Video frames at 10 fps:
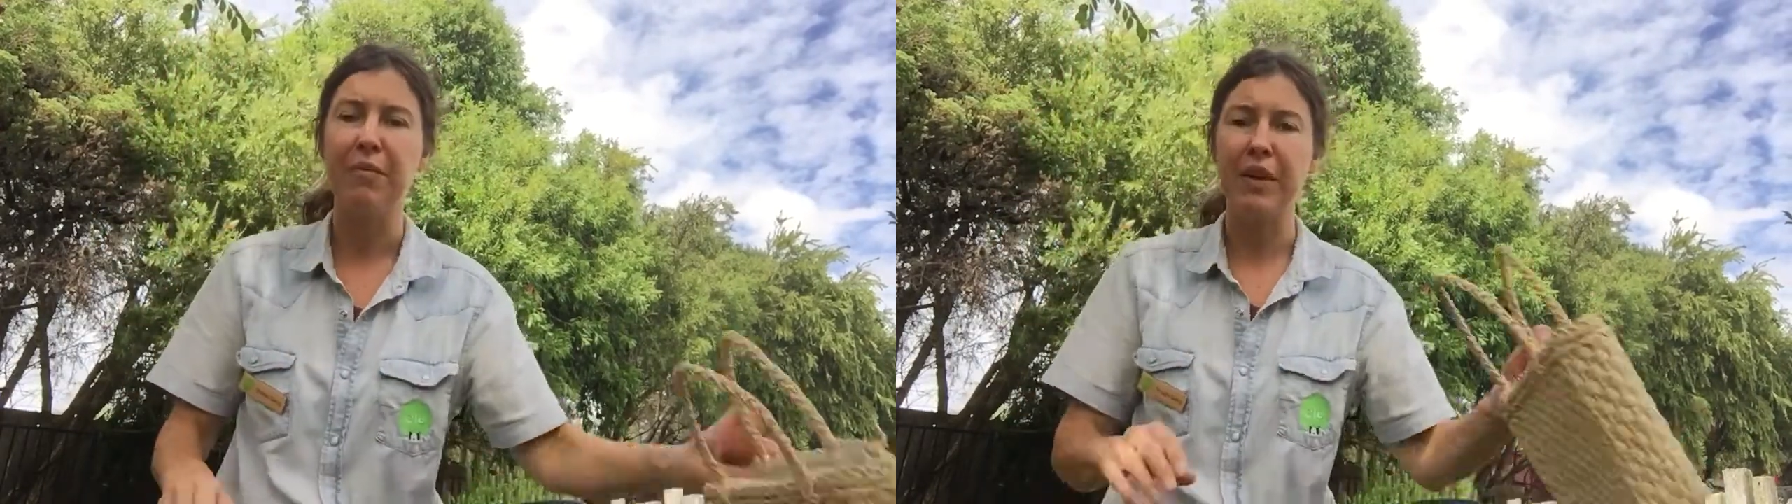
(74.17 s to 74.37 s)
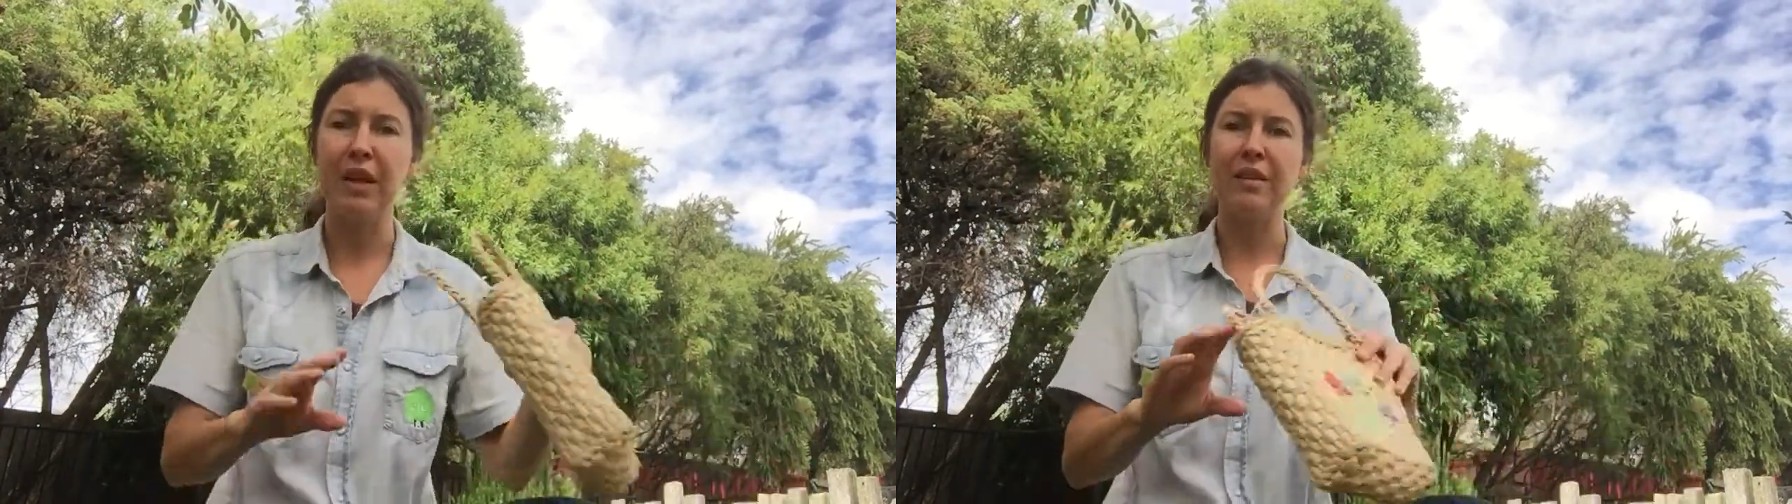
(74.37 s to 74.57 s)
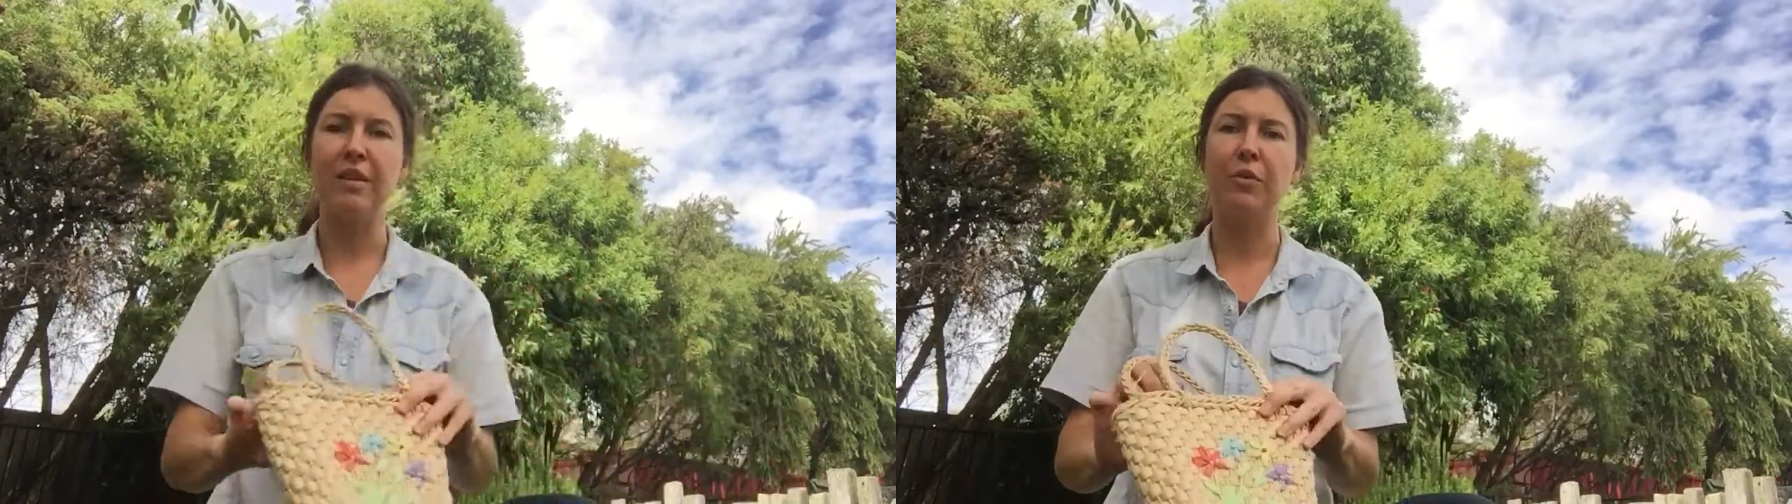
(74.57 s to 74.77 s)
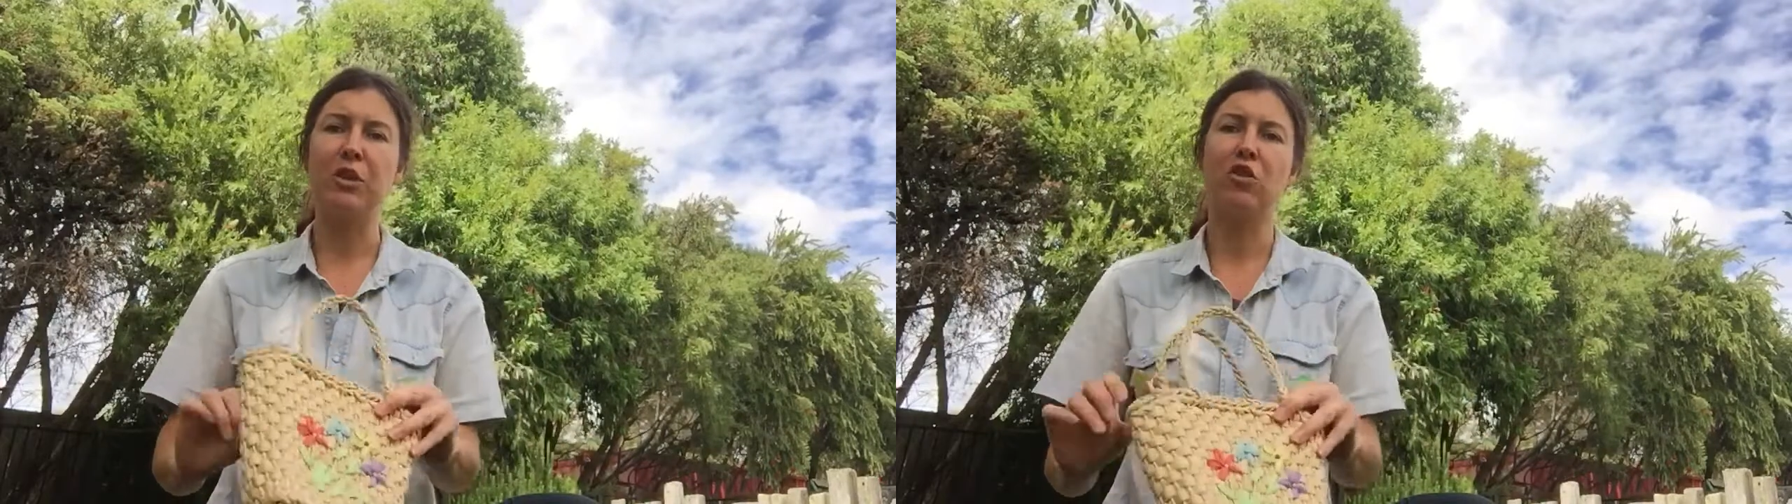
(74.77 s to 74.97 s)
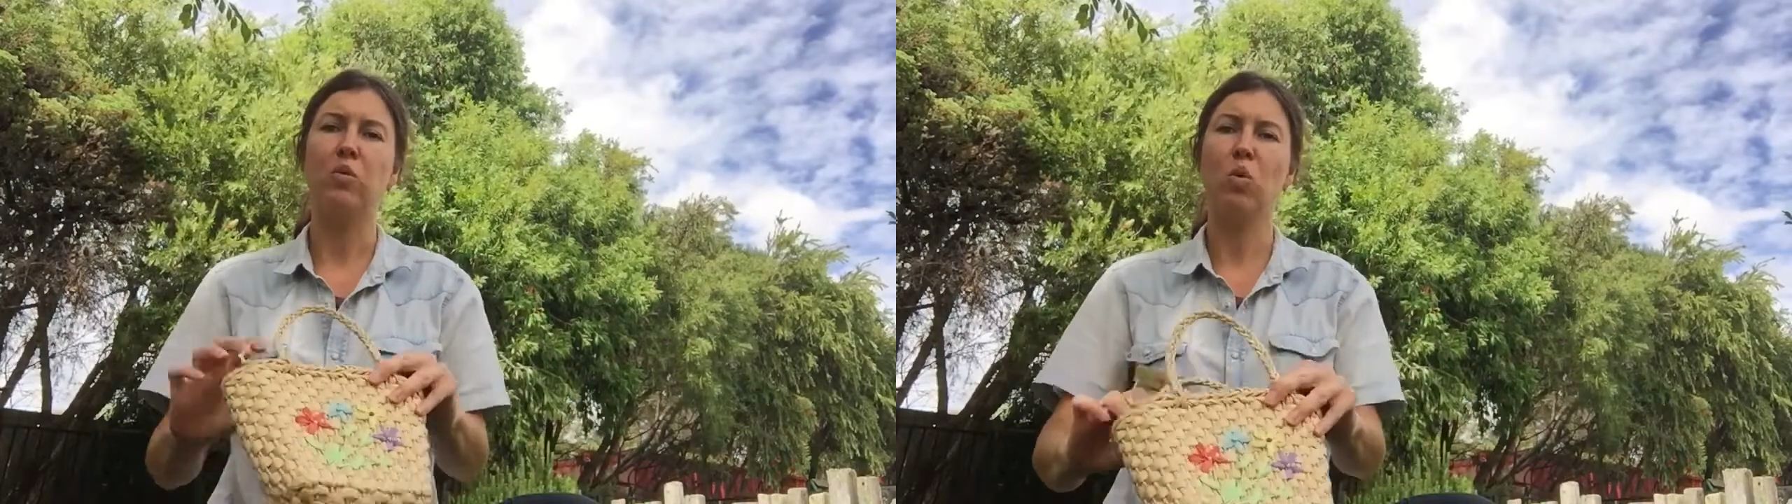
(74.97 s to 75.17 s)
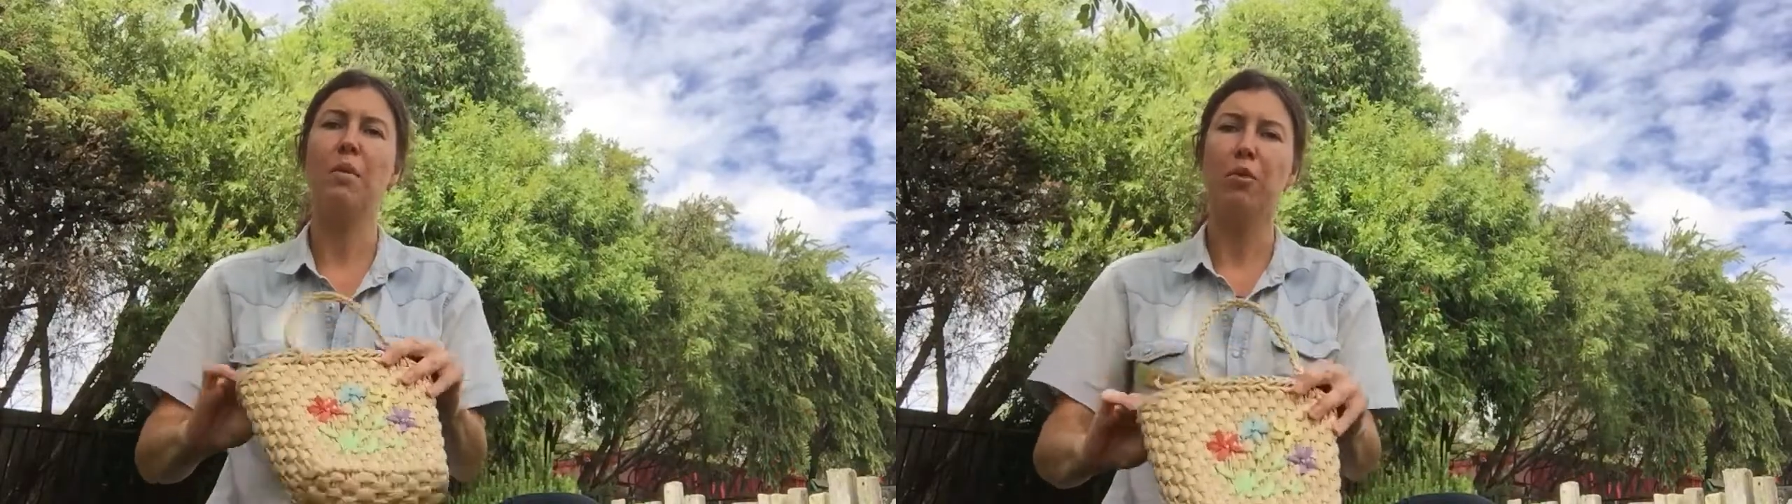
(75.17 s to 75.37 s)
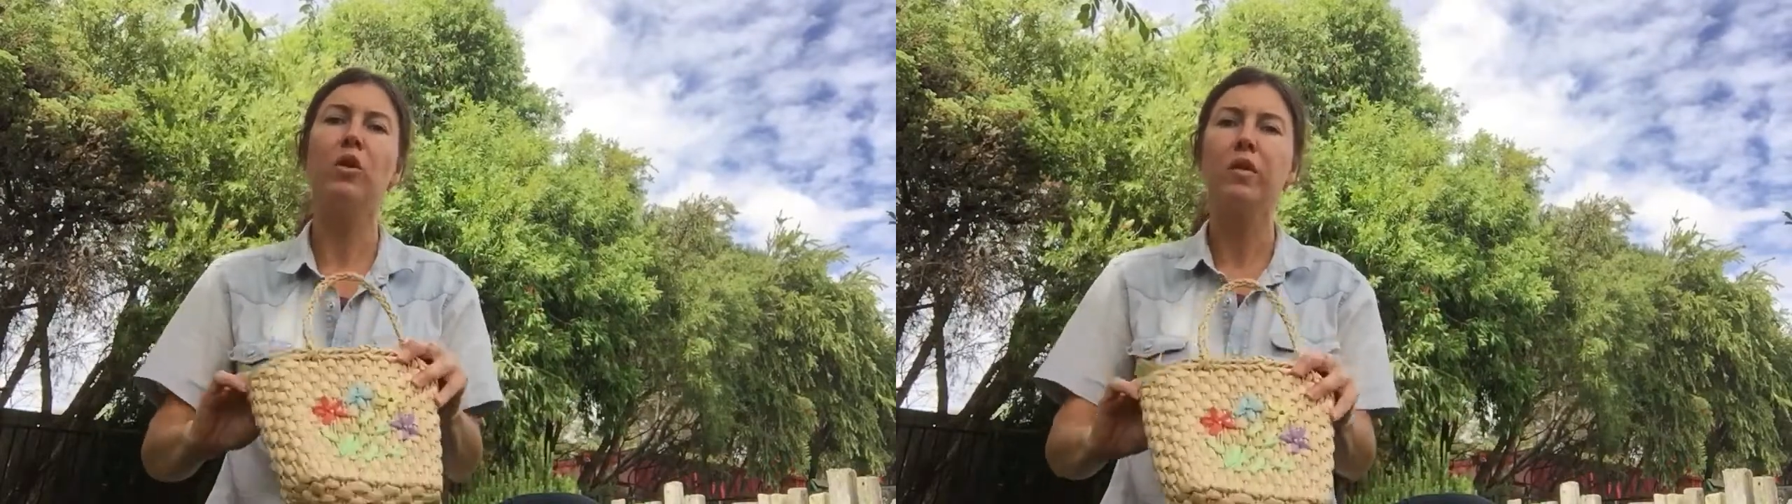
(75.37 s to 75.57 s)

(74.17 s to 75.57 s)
Now let's see if we can choose one more